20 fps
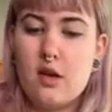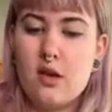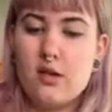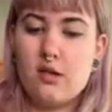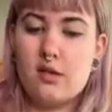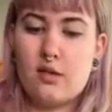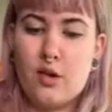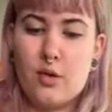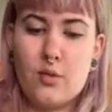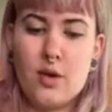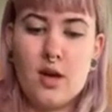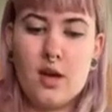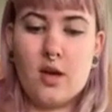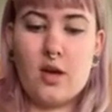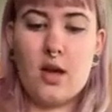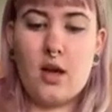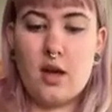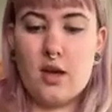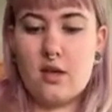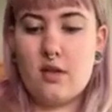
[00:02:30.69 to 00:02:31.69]
So I went
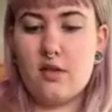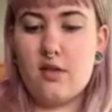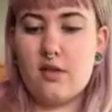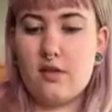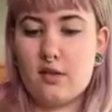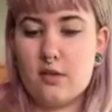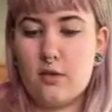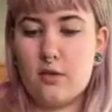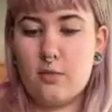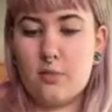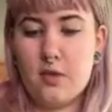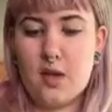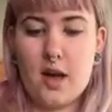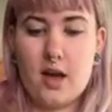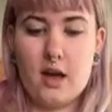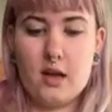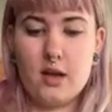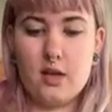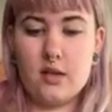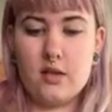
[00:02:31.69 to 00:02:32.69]
ahead and just scooped
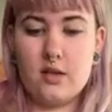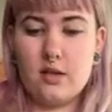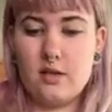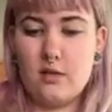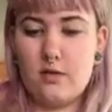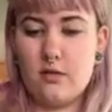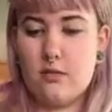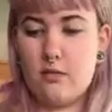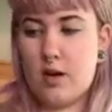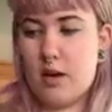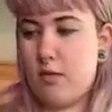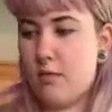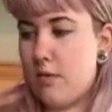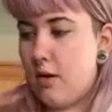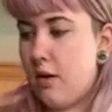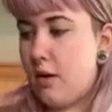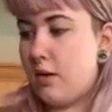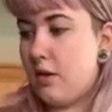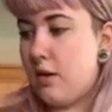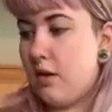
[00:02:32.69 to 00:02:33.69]
that into my
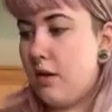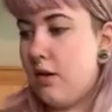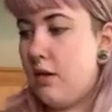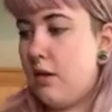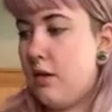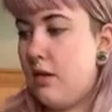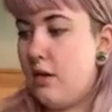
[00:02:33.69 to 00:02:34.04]
water,